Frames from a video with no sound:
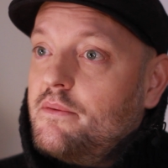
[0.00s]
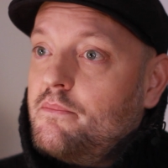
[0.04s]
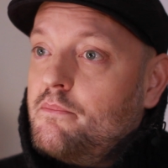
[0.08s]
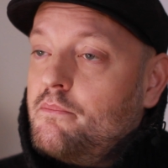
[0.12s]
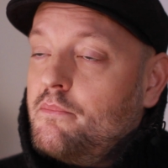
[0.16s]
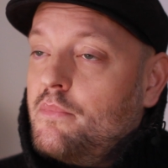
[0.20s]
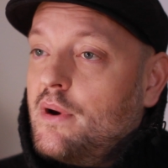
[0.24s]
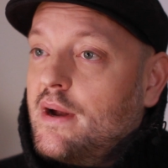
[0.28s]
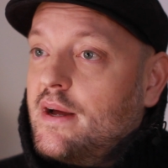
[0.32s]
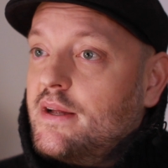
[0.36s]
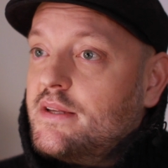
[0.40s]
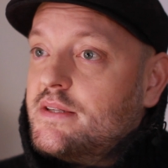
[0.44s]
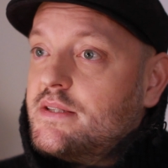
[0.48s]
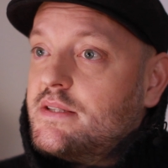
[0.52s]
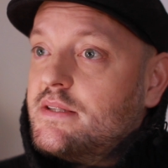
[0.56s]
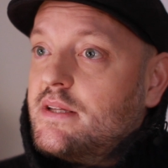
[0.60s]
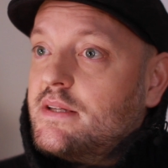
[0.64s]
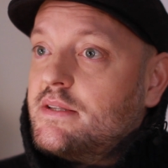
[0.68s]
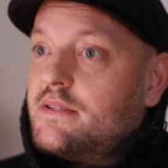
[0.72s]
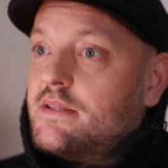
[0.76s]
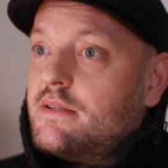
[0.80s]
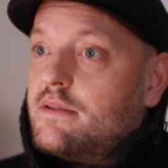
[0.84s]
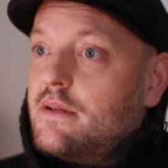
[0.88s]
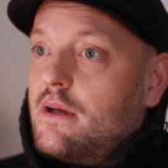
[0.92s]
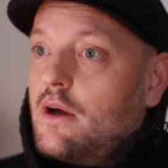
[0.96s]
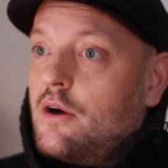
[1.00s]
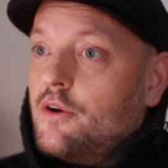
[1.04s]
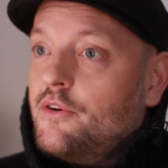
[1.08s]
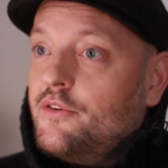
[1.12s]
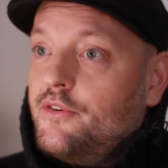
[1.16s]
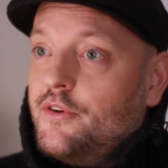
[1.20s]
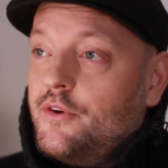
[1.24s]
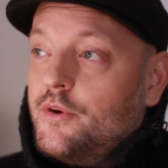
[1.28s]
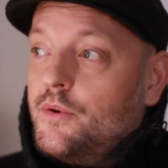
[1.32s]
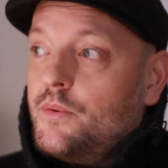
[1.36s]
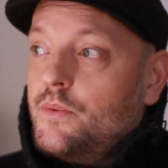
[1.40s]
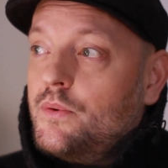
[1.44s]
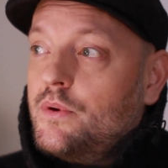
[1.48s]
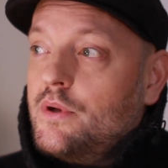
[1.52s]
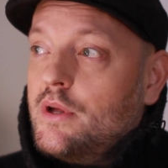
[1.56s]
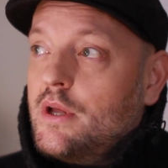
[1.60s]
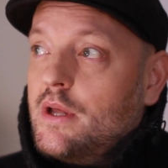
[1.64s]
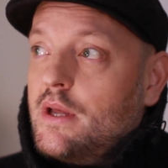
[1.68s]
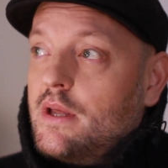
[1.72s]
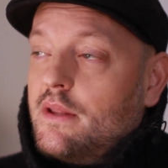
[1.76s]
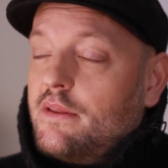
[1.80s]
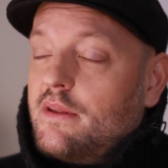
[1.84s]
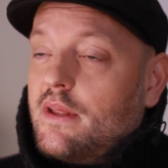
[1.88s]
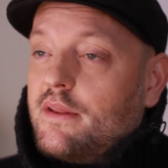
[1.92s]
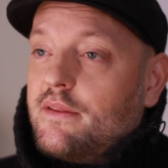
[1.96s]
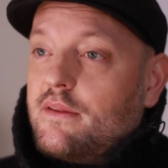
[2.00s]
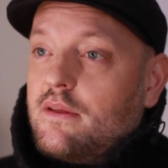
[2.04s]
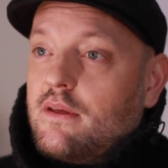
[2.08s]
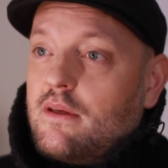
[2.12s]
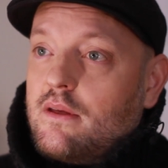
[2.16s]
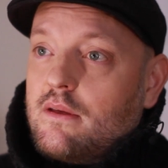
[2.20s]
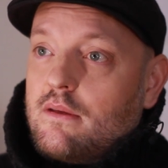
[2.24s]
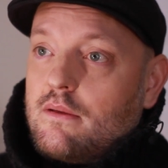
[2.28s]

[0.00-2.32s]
brands that are new, that